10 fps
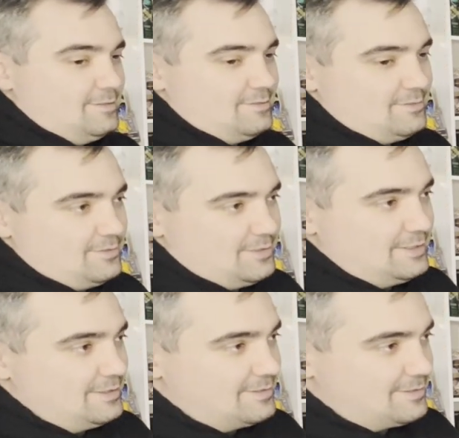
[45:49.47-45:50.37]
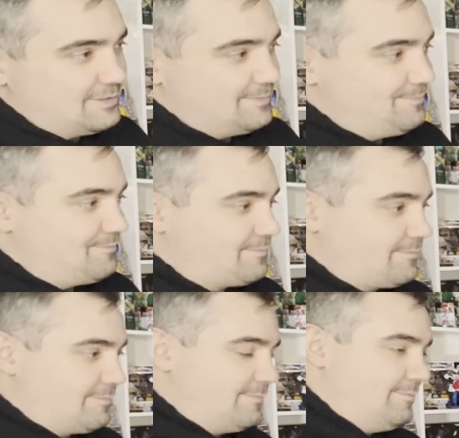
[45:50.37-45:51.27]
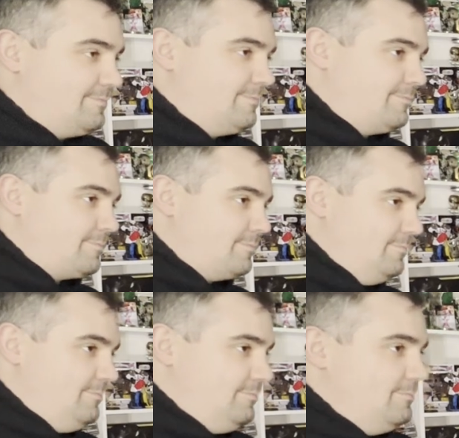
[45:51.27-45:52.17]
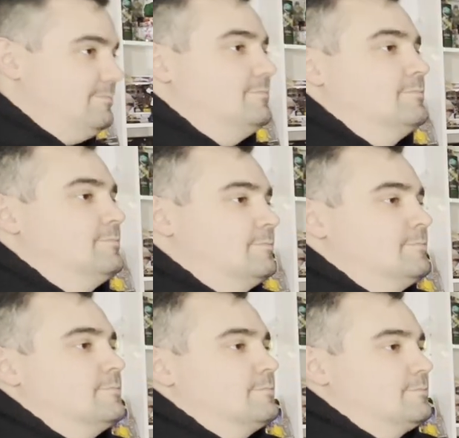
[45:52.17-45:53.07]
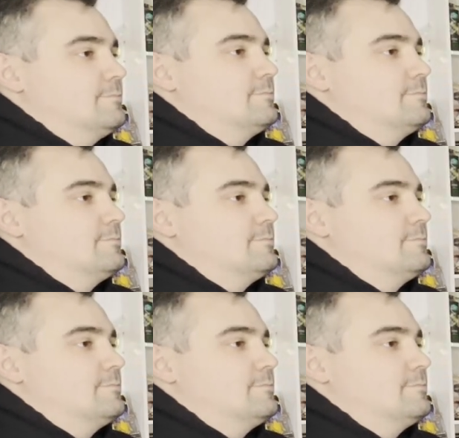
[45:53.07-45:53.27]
Just like a regular blaster box, so easily a couple $100.